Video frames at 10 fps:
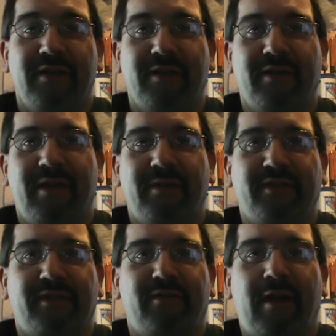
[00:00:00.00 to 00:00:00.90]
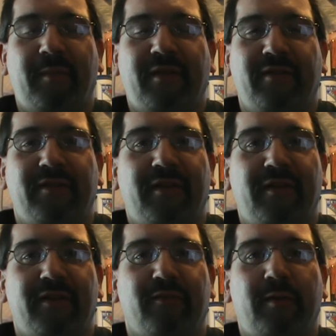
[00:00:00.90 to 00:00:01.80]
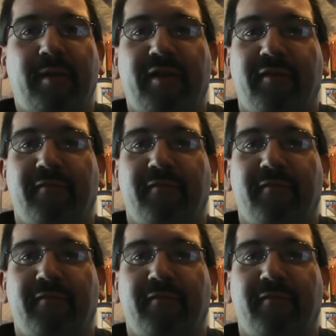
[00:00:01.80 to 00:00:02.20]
oh, that was the crappiest 3 minutes